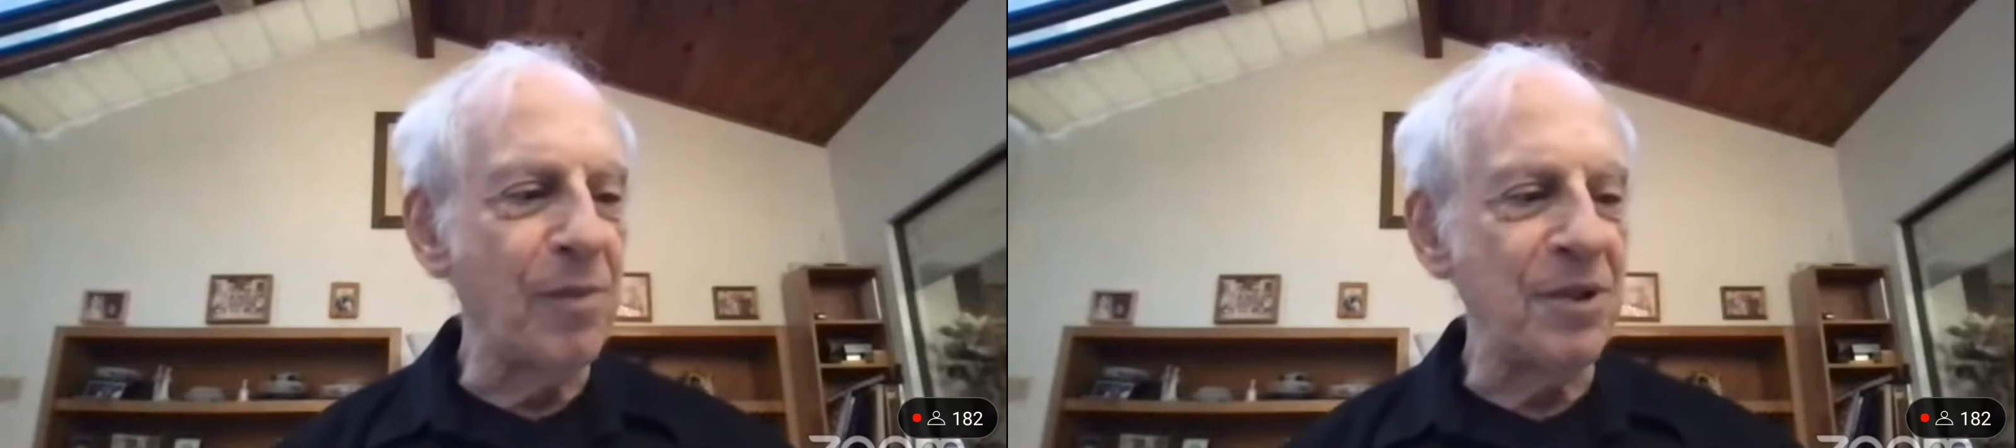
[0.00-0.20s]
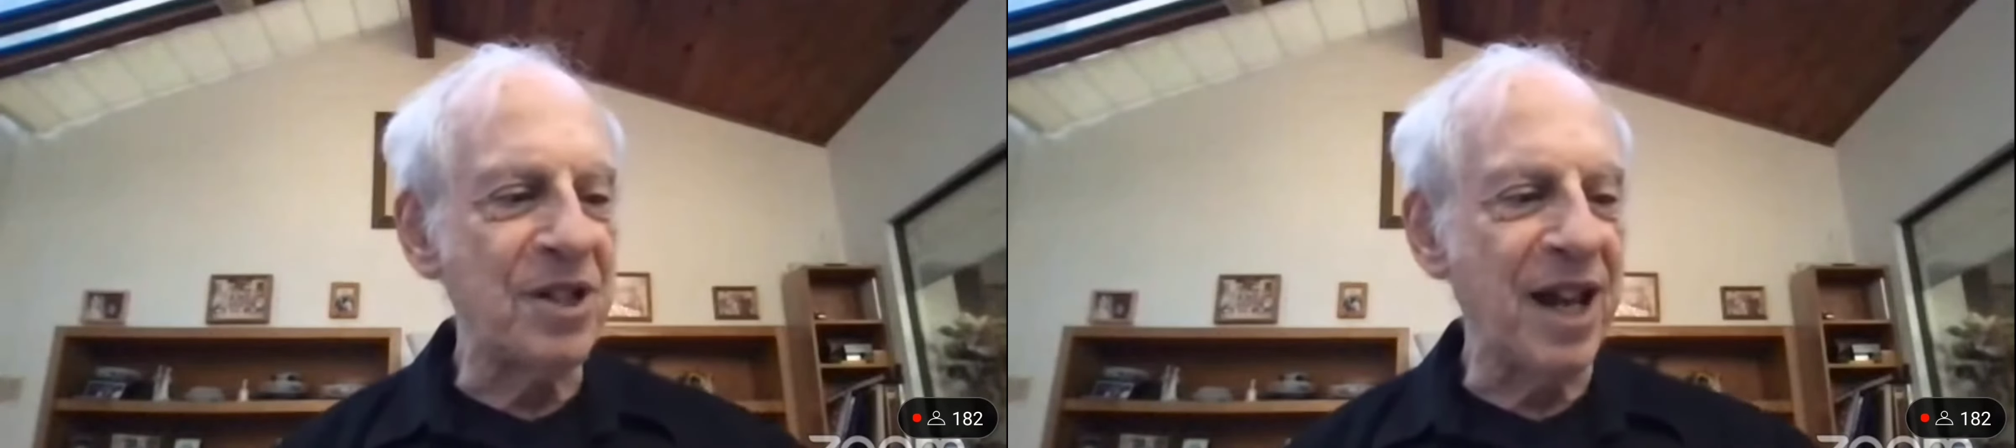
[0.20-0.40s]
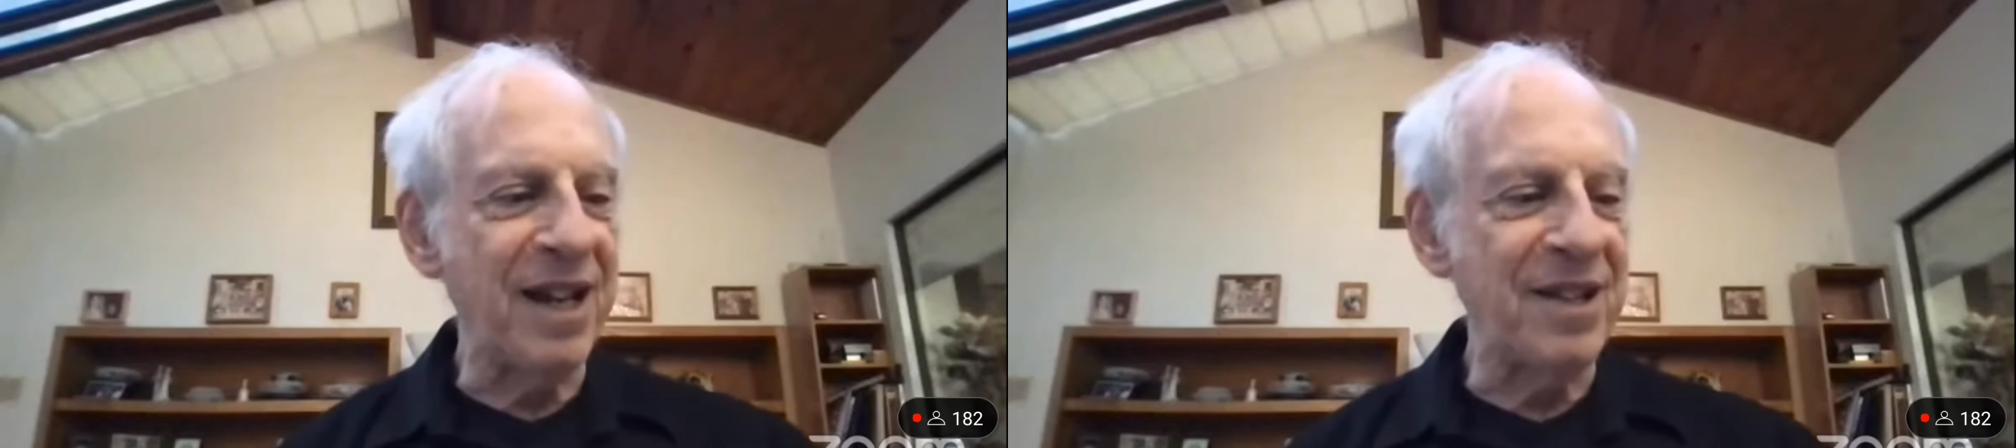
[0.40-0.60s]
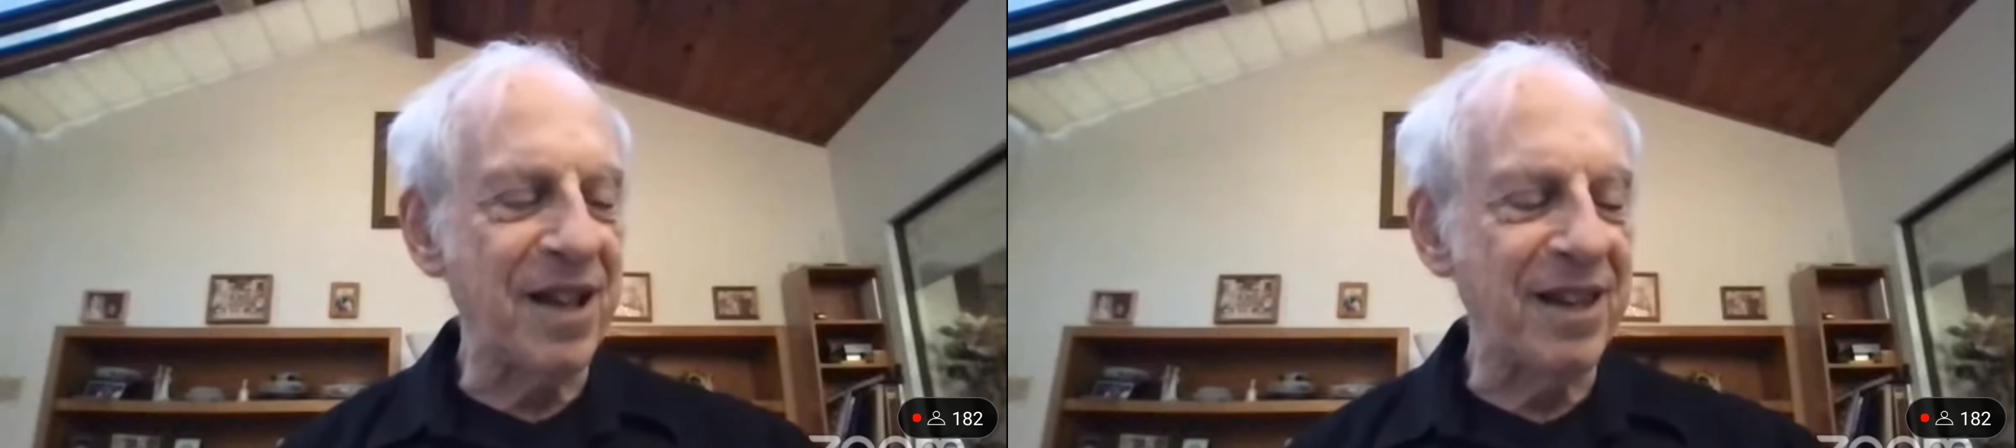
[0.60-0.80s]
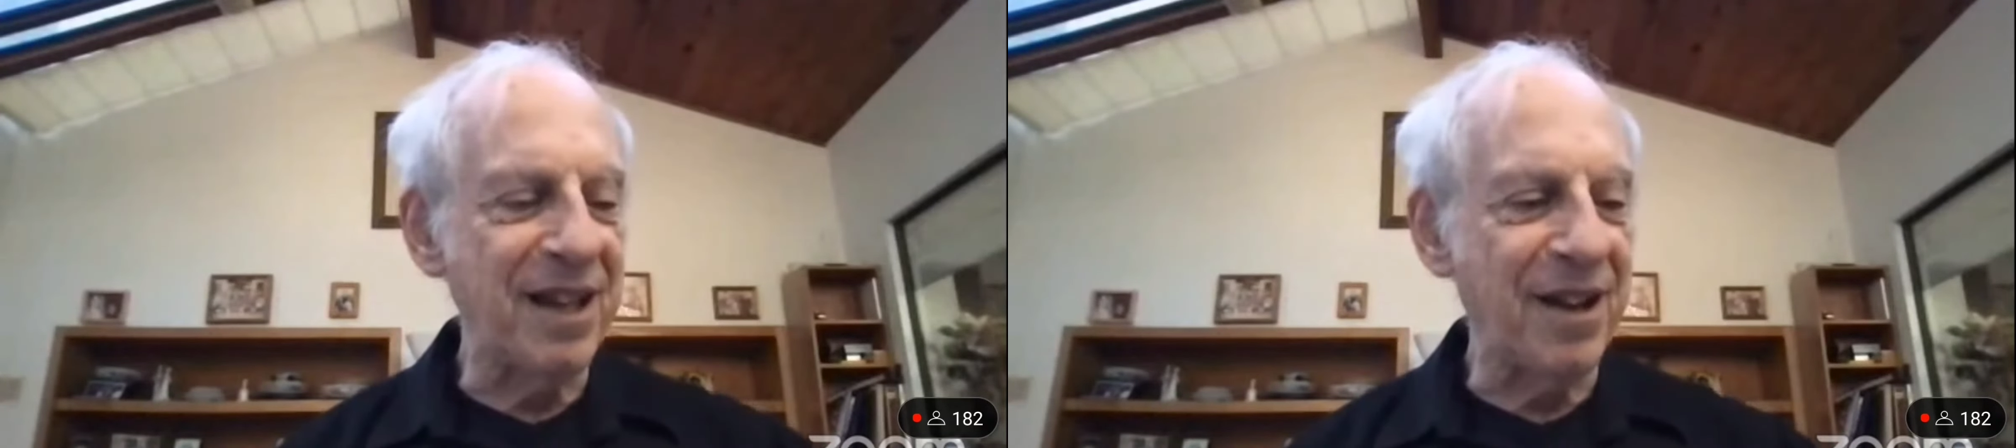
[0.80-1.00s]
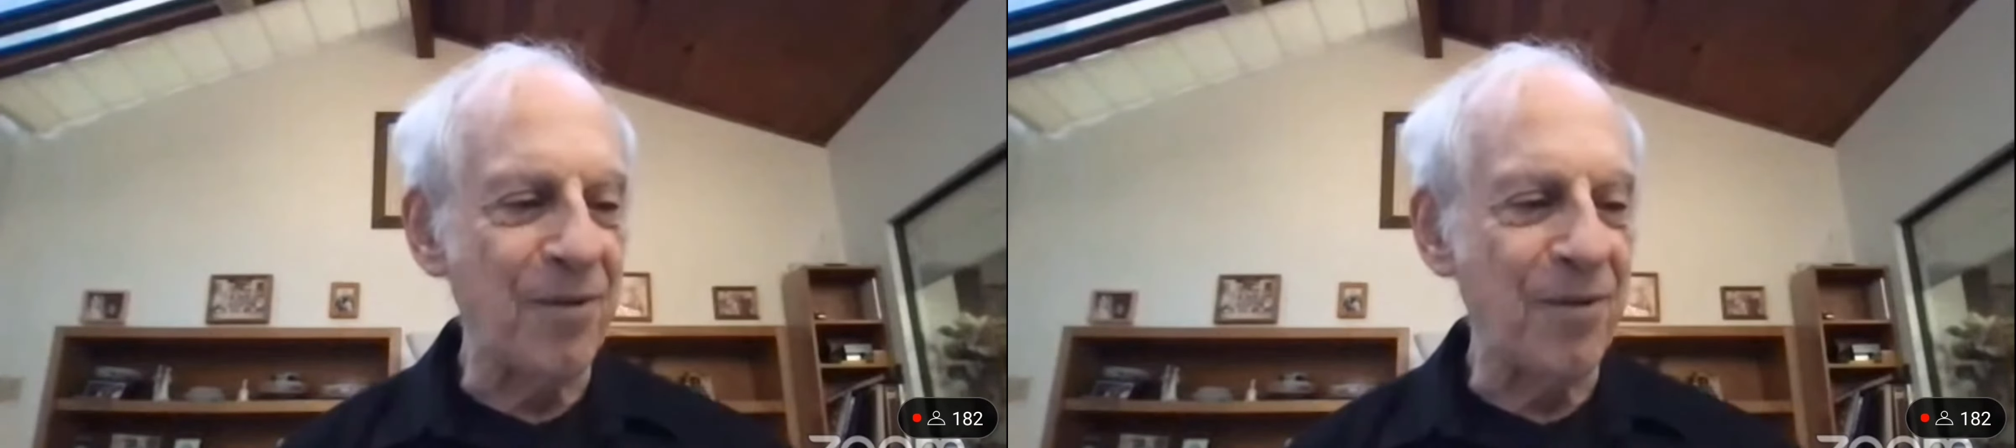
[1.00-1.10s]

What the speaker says: studies I think are